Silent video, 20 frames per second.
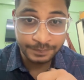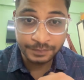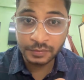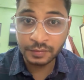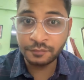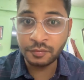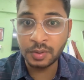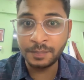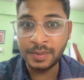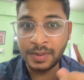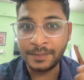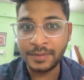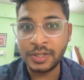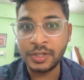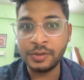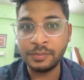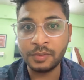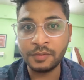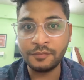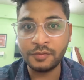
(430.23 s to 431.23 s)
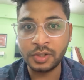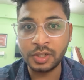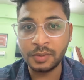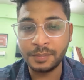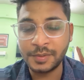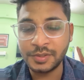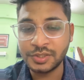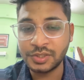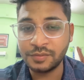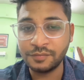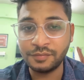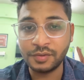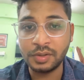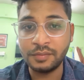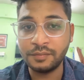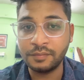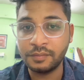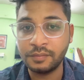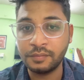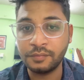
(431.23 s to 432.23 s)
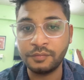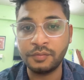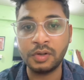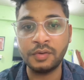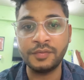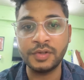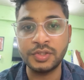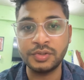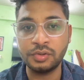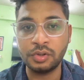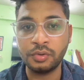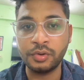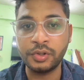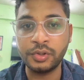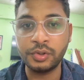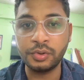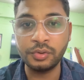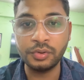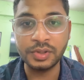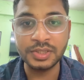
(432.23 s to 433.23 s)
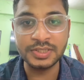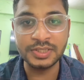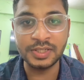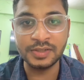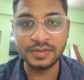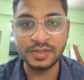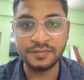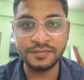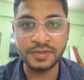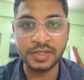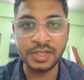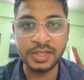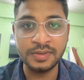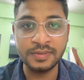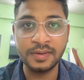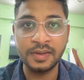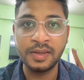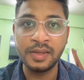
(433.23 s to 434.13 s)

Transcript: for papilledema for your patient for which you are going to do a CSF studies.